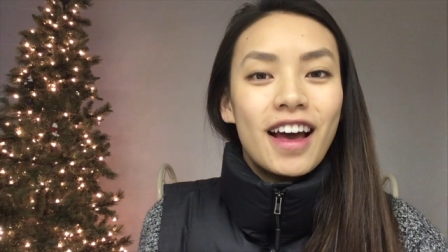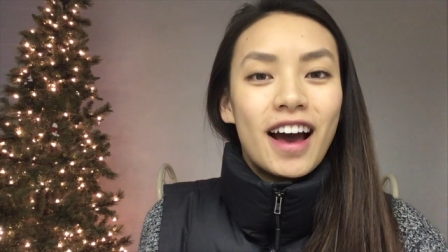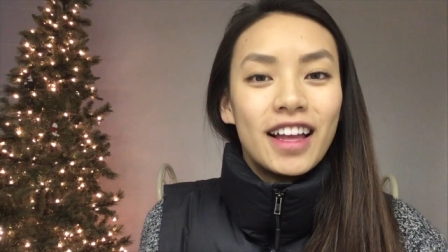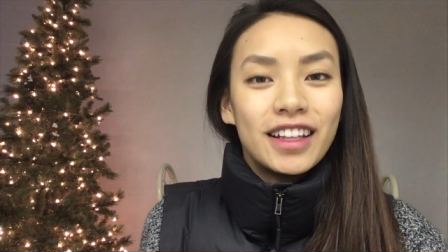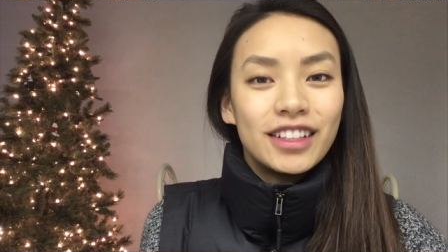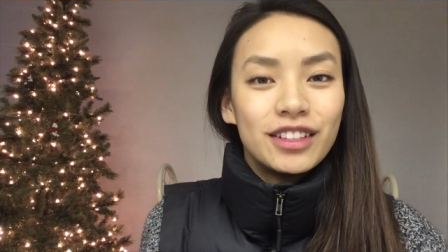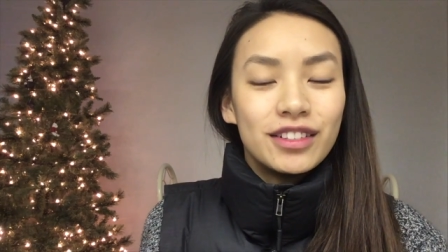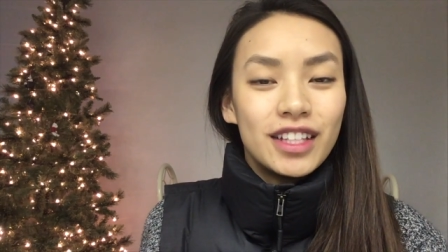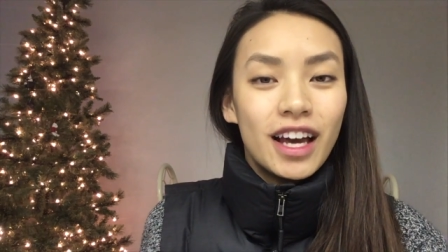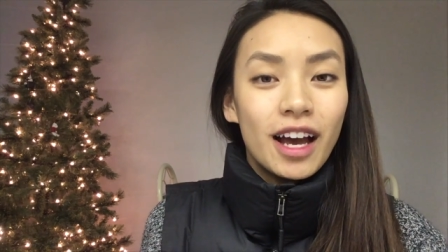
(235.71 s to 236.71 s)
I like to
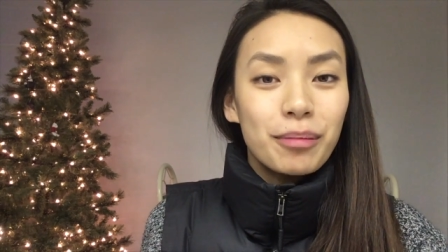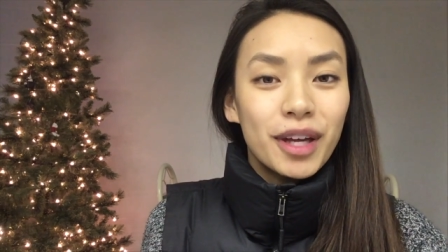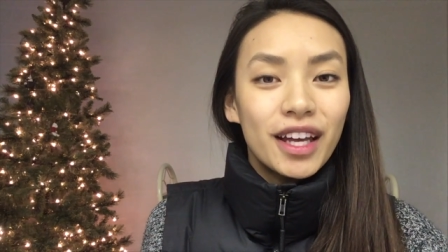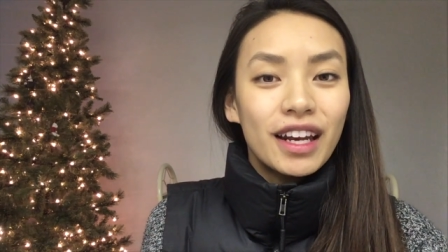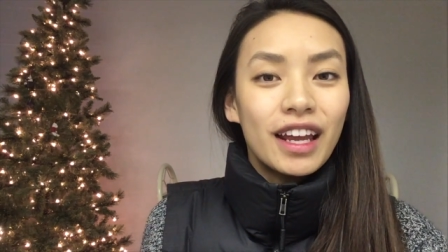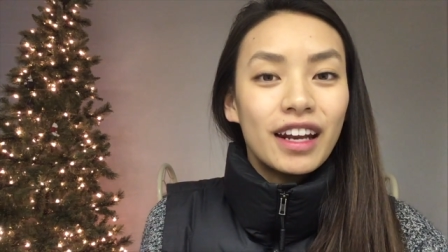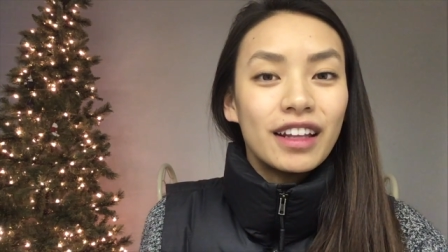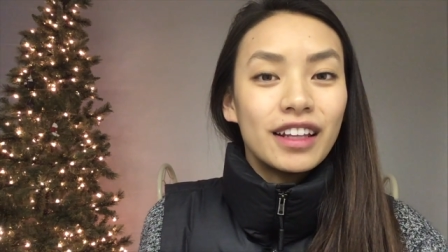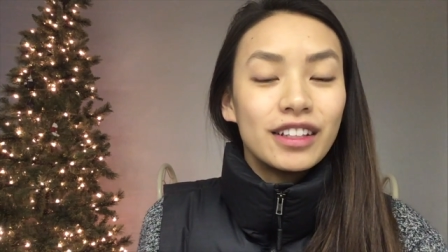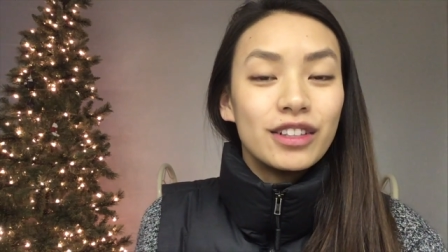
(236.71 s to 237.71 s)
use the iPad and
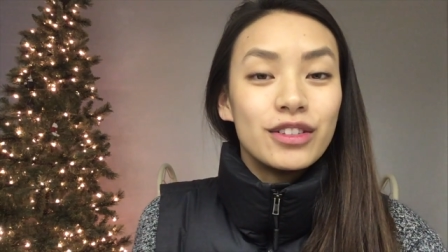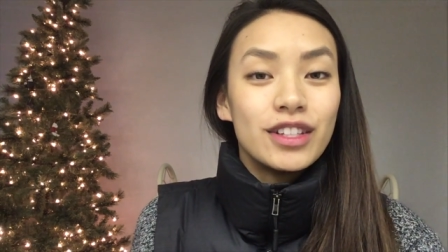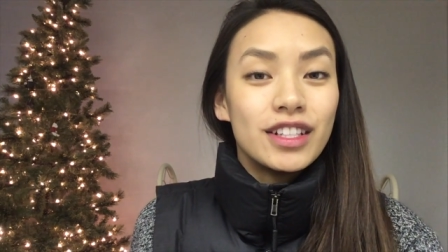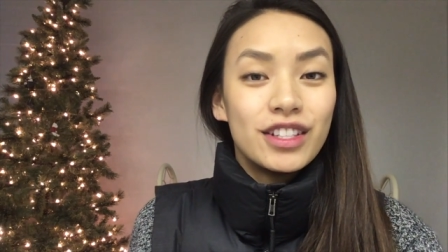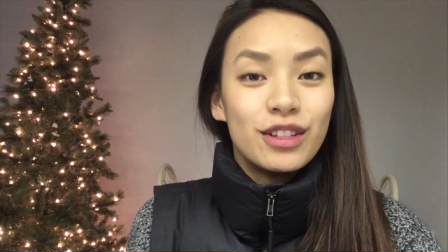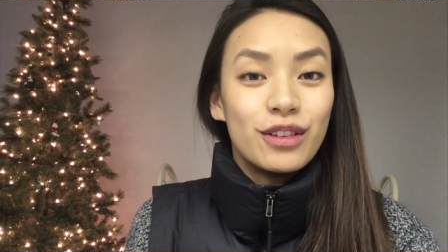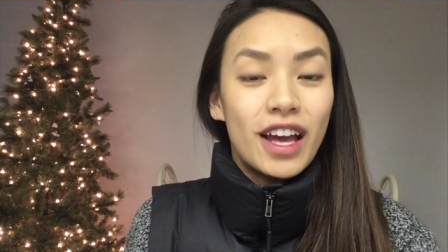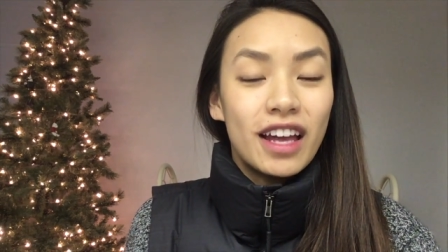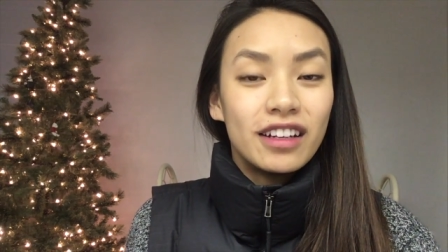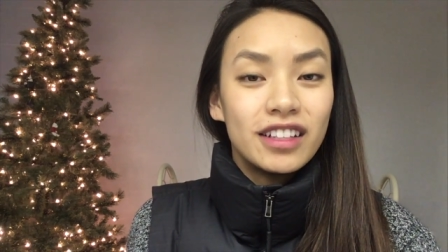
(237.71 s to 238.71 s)
I like to use it to
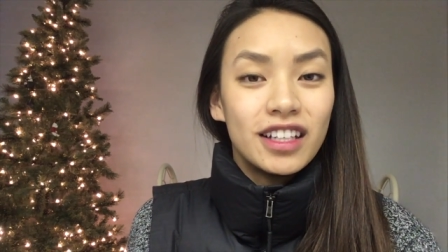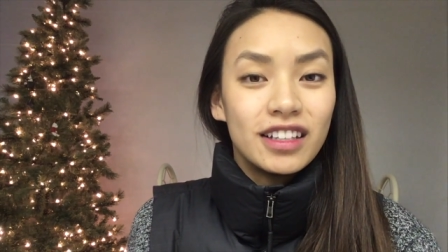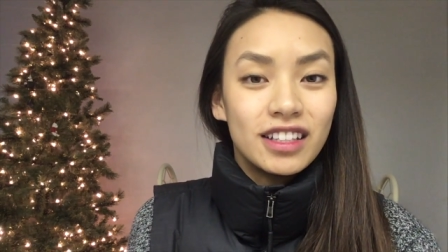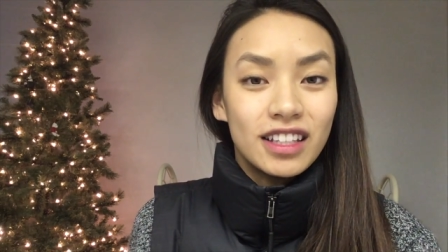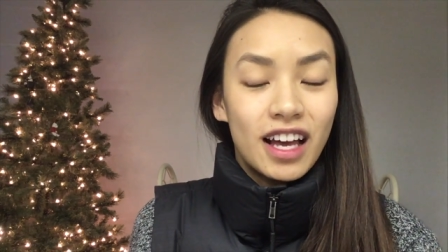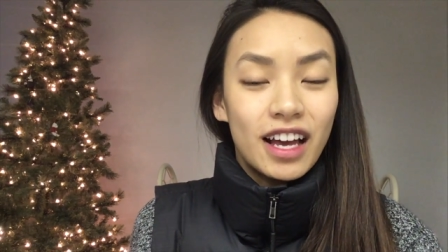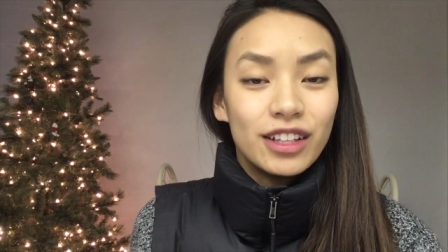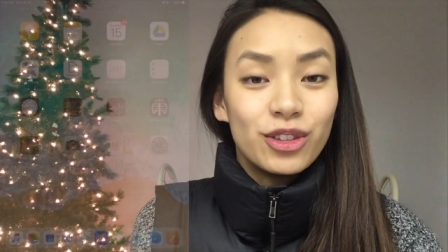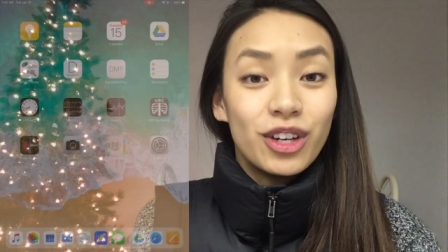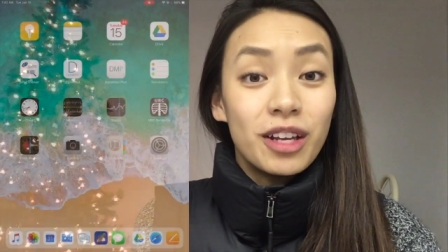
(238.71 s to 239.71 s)
annotate slides or